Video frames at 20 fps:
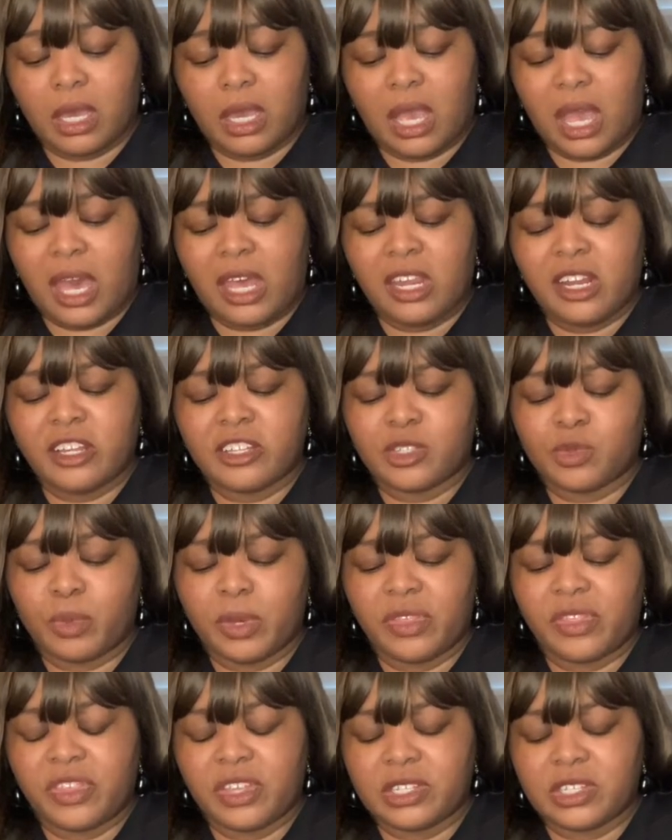and it is
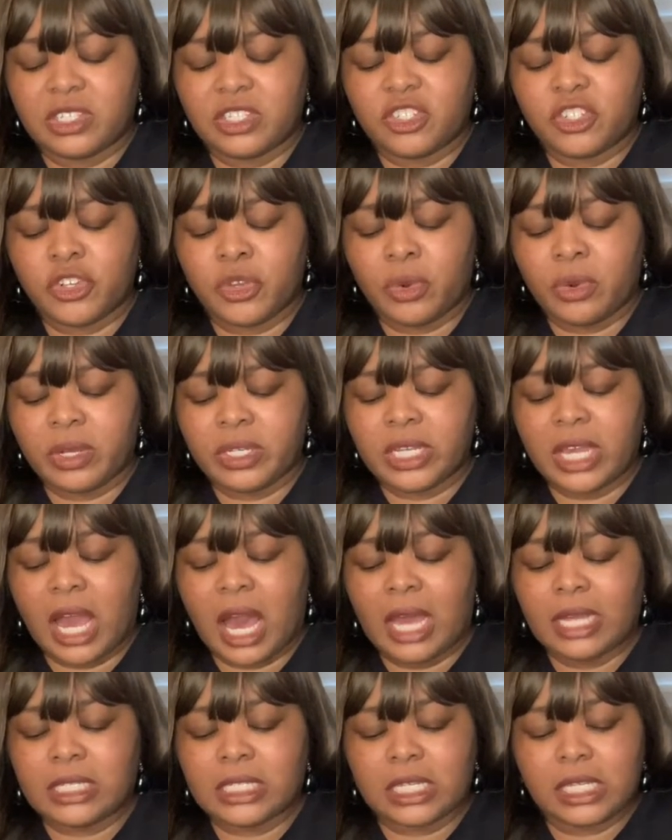with this surety I
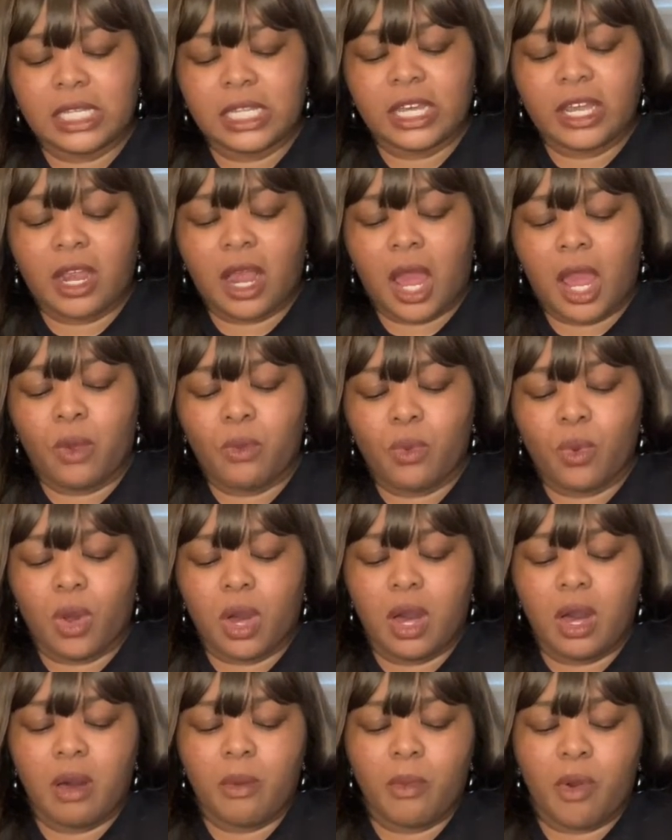declare I will
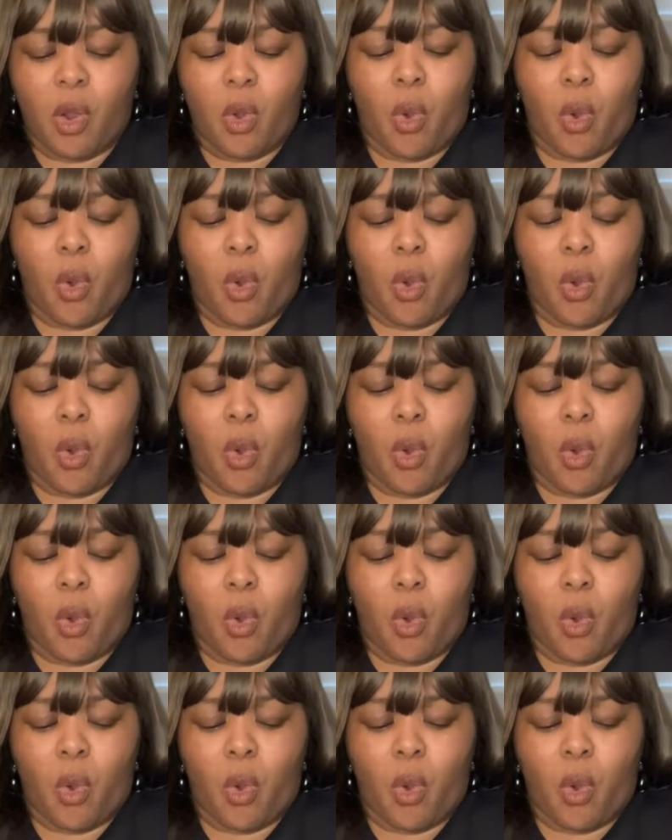come